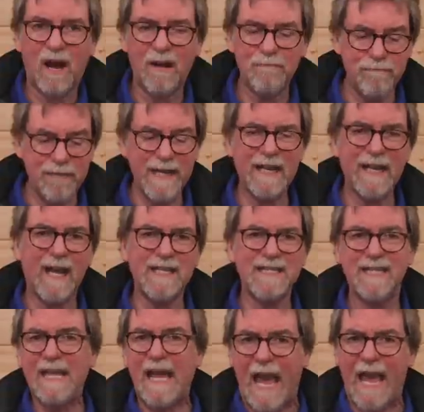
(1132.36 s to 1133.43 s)
I realise
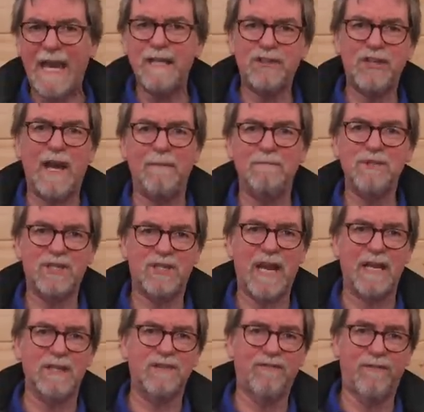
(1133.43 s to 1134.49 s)
the HM
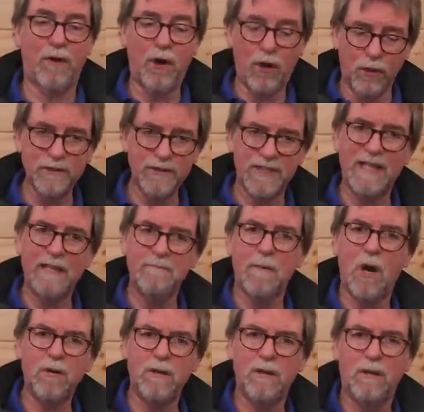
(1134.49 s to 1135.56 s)
stands for hunting
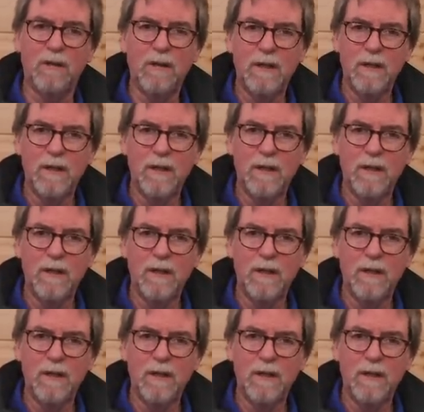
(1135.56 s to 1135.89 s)
model,